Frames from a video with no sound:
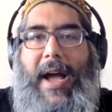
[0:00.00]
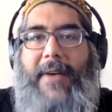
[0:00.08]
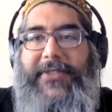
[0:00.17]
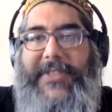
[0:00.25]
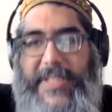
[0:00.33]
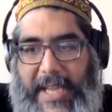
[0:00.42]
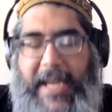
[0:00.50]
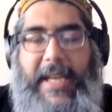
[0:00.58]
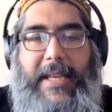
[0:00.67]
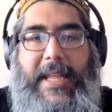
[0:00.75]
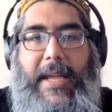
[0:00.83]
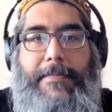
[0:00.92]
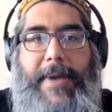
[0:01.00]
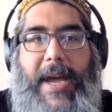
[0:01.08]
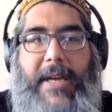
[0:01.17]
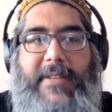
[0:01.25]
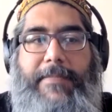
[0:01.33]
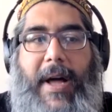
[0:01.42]
I've seen the
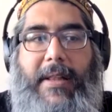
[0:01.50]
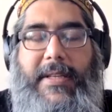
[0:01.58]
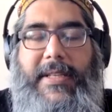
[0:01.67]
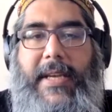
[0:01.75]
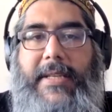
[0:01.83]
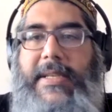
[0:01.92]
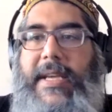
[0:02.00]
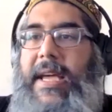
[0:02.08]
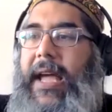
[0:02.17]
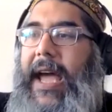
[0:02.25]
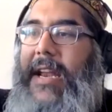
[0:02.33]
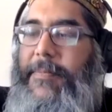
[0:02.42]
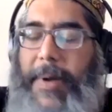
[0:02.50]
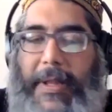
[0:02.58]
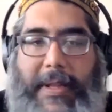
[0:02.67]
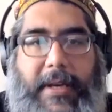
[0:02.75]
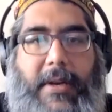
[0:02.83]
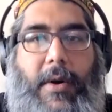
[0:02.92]
impact of politics and of
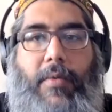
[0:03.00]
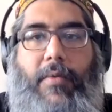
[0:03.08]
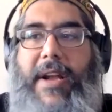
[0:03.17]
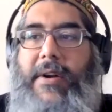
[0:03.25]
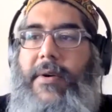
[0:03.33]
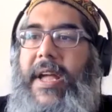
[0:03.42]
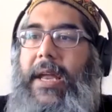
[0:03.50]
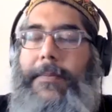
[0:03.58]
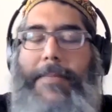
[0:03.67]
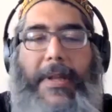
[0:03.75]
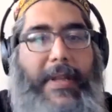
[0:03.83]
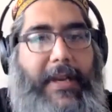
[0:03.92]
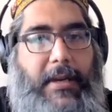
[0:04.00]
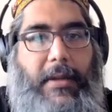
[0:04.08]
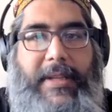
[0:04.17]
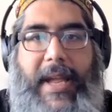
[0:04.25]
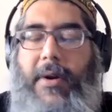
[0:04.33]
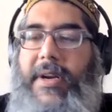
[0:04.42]
political rhetoric and political
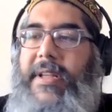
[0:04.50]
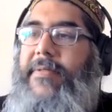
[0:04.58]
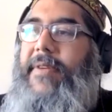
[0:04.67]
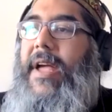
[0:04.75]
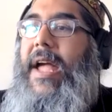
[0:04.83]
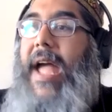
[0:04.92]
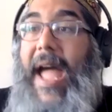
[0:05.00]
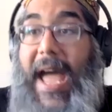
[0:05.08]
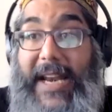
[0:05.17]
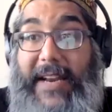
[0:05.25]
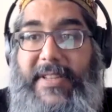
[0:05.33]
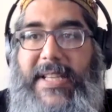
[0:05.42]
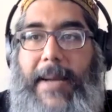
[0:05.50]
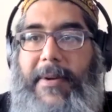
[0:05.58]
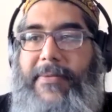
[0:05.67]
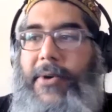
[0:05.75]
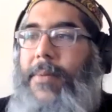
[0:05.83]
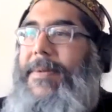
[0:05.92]
narrative and of
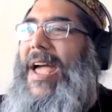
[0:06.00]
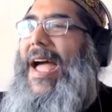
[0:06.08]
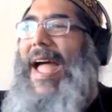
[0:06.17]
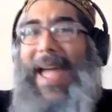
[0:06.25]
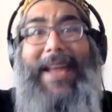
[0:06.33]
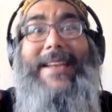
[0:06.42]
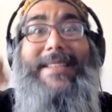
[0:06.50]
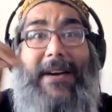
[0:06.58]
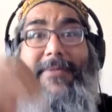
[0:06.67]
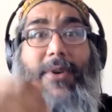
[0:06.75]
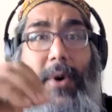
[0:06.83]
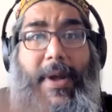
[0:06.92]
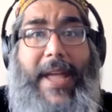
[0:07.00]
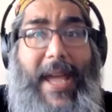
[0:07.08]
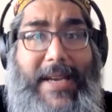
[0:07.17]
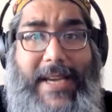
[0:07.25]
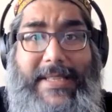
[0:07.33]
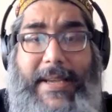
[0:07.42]
Islamophobia and of growing
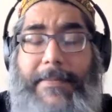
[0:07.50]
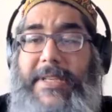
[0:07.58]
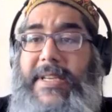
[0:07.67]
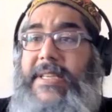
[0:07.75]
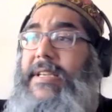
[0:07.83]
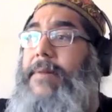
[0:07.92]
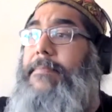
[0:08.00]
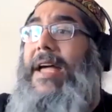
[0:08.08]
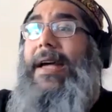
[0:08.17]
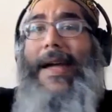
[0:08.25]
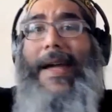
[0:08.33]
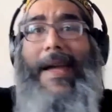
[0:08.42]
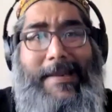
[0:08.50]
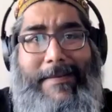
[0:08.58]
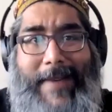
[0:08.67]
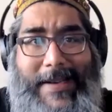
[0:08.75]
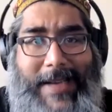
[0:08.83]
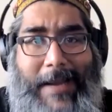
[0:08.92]
anti-Semitism and of
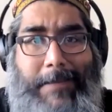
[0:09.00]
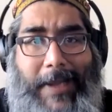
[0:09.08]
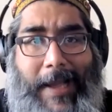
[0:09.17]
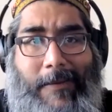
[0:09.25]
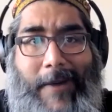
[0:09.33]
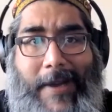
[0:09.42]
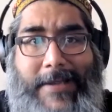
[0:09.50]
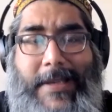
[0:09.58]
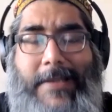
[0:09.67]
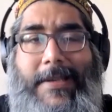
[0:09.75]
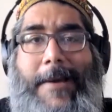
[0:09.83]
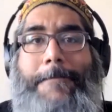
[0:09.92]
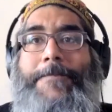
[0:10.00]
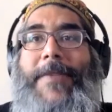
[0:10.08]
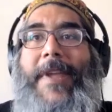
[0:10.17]
anti-Black racism